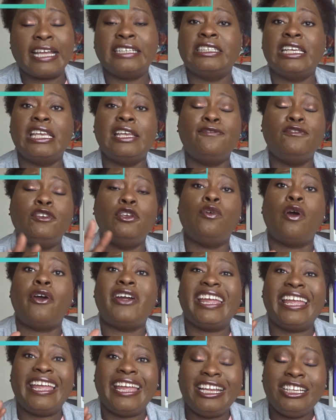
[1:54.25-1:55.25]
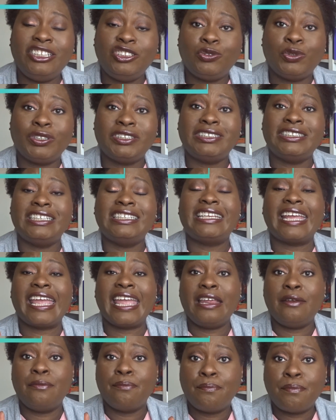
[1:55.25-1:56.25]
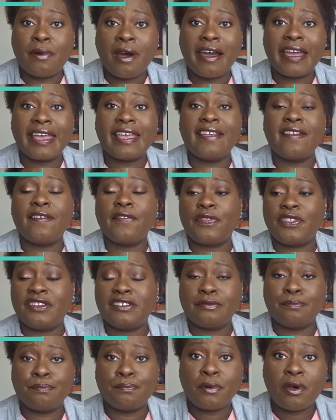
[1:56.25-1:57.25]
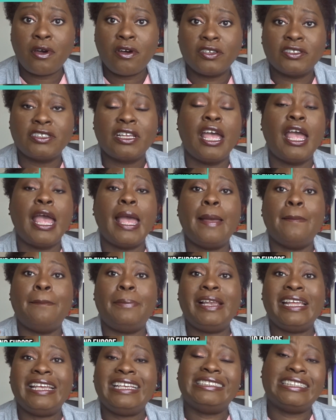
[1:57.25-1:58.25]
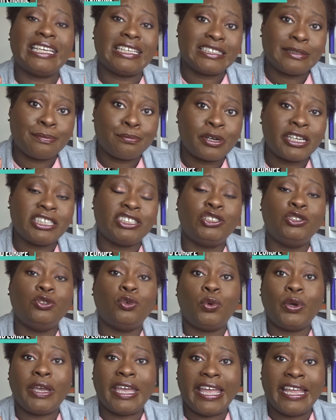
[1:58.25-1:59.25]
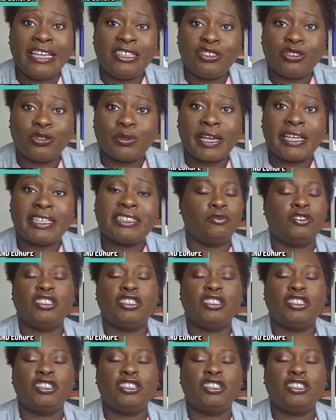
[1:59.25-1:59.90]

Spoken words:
And if you are interested in buying this box, please express your interest.